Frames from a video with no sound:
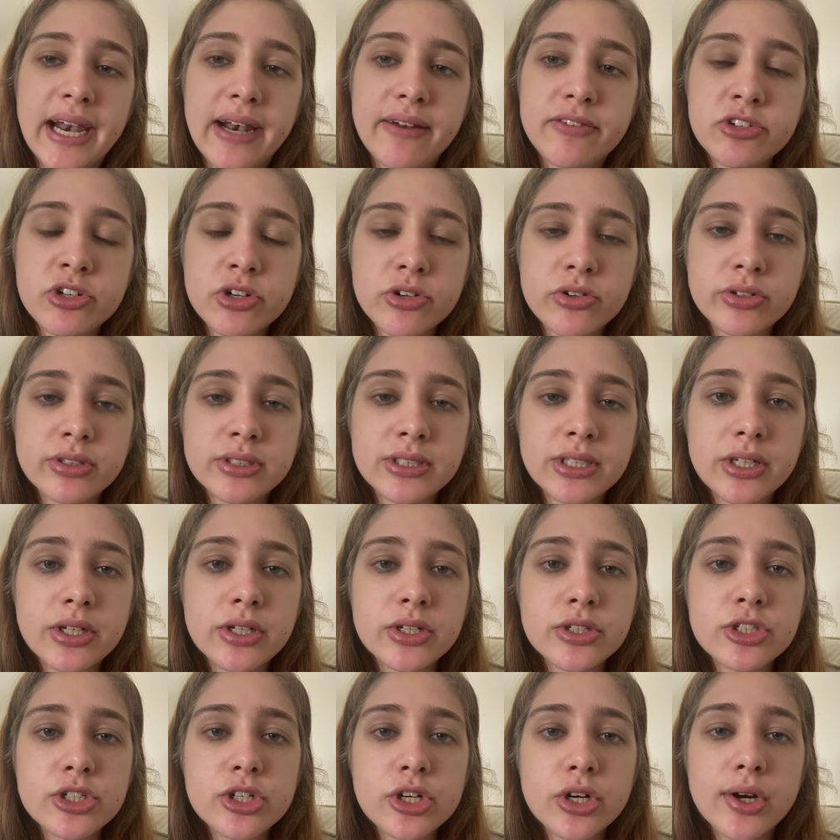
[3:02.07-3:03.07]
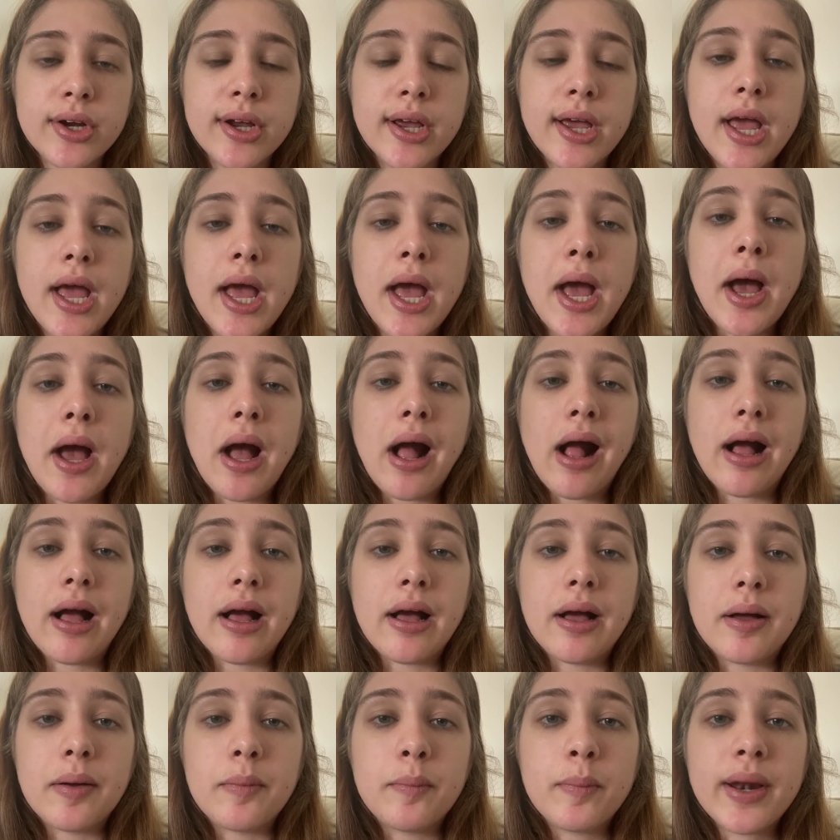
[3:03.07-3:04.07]
of children's literature,
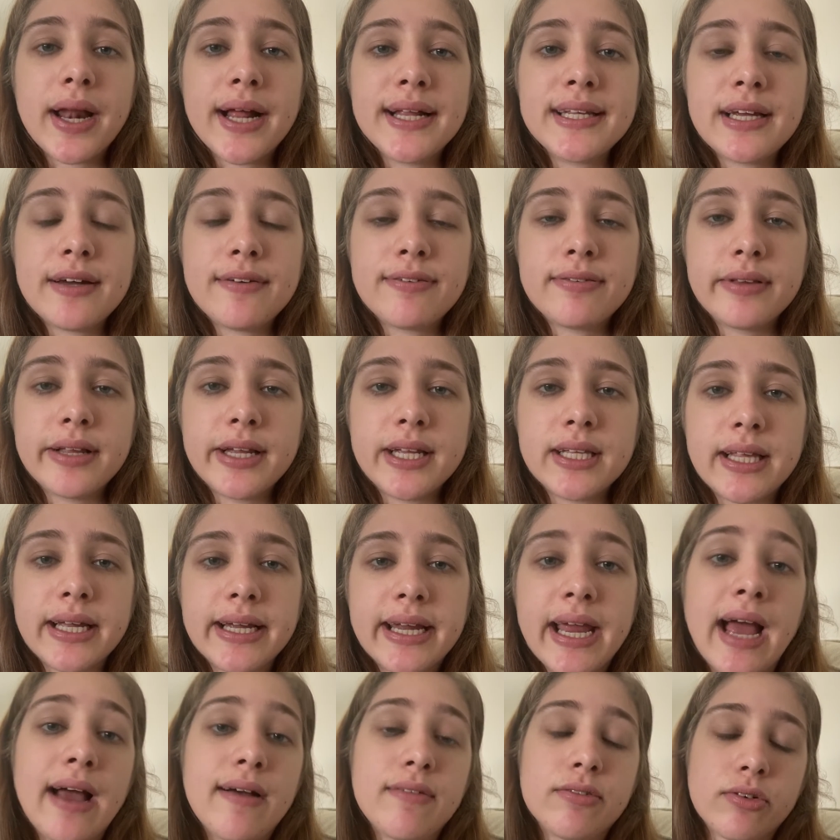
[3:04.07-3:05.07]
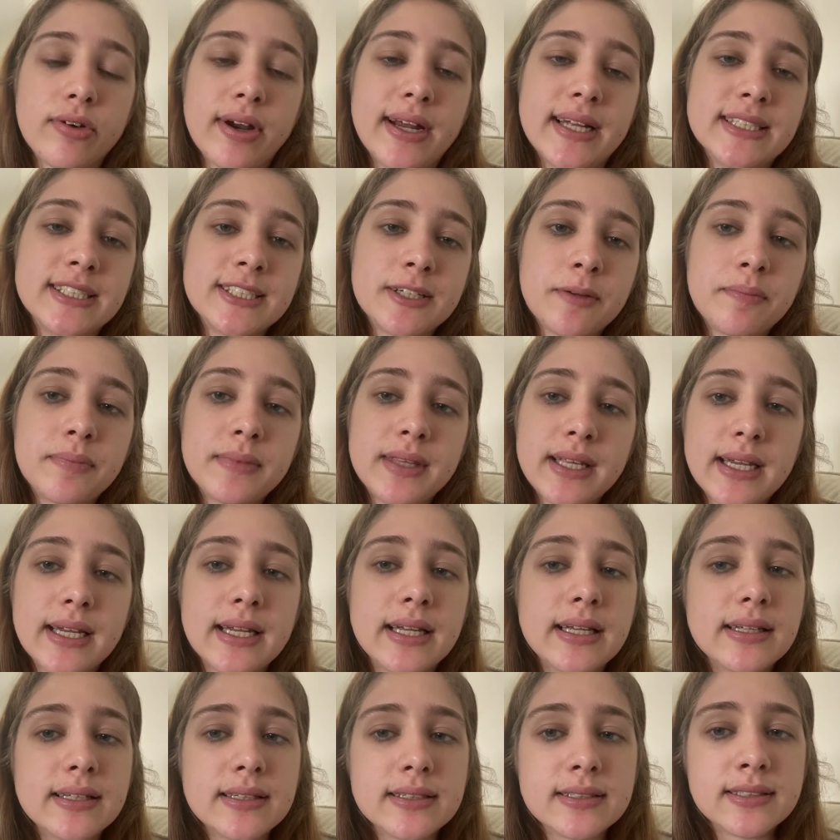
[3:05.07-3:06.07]
but I definitely have read some
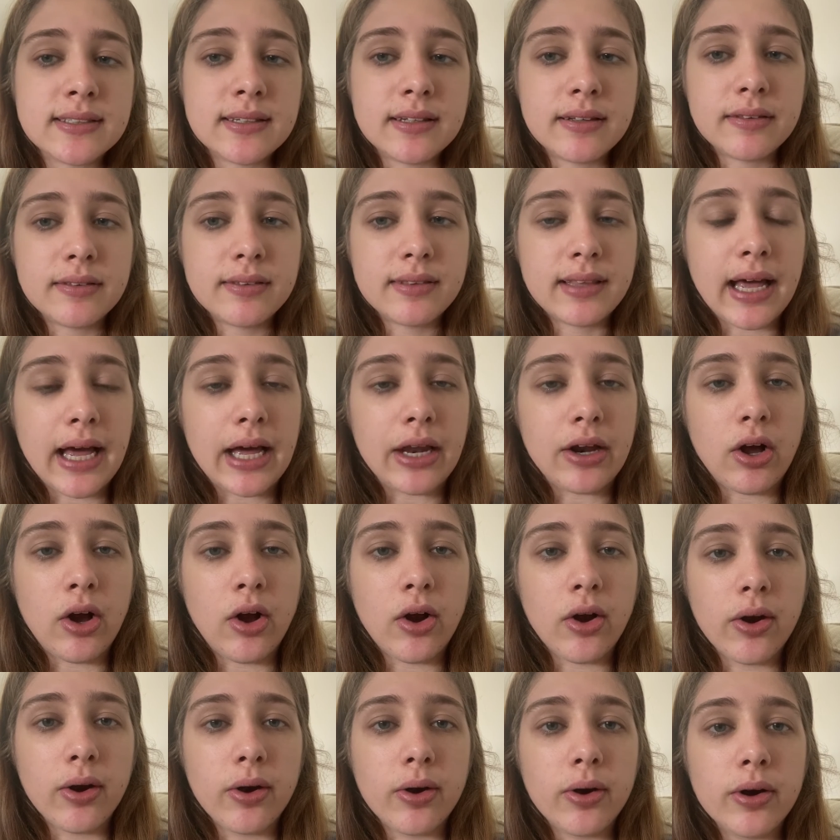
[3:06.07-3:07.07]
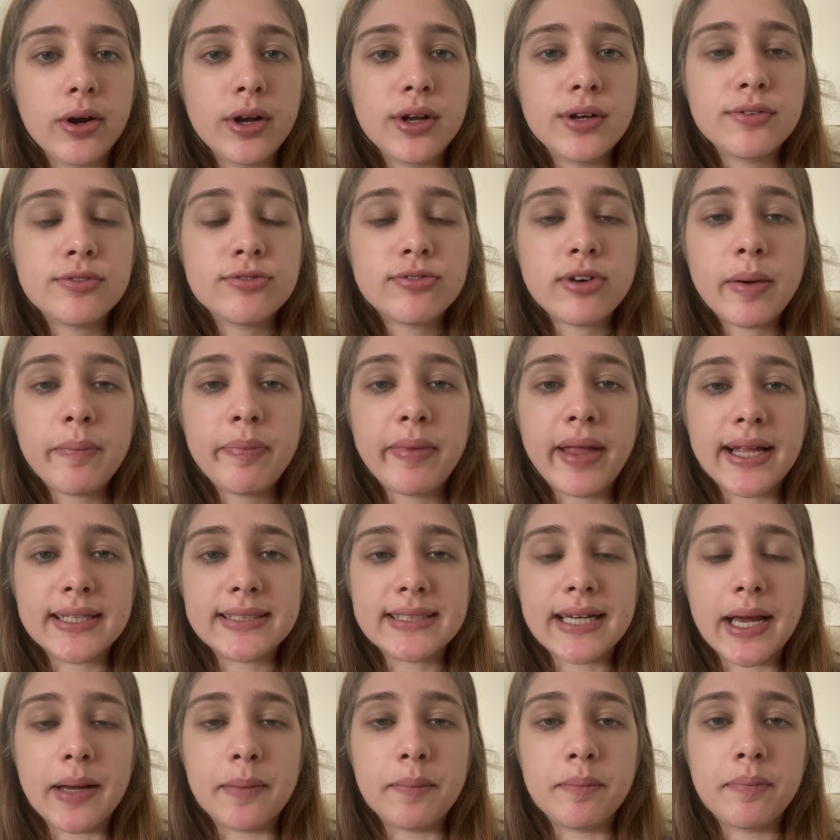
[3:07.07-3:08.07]
things that are from that
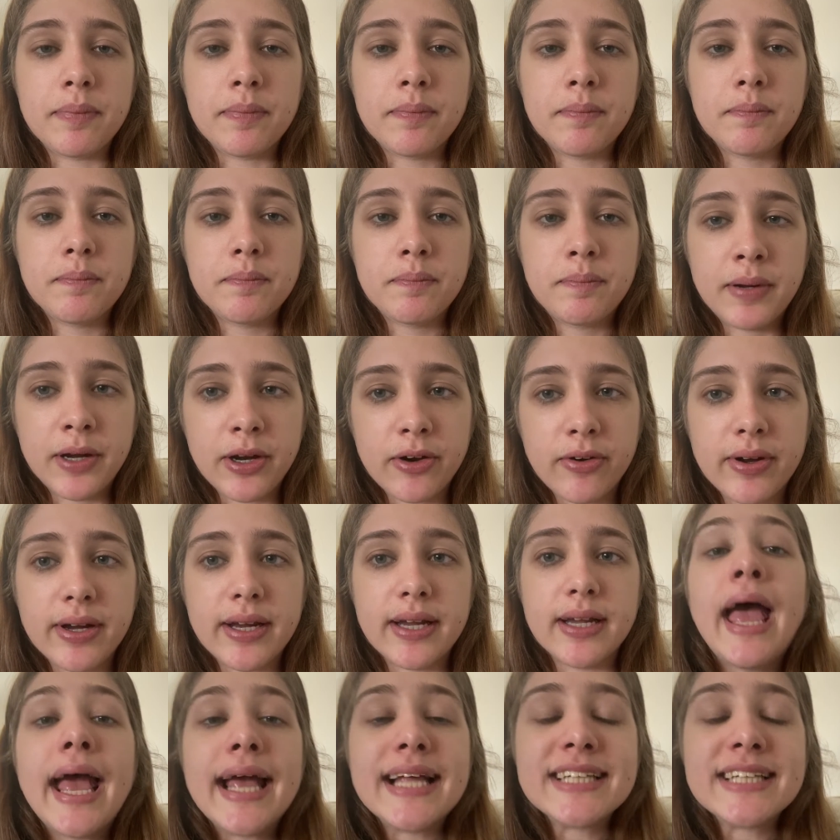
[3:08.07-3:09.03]
time period.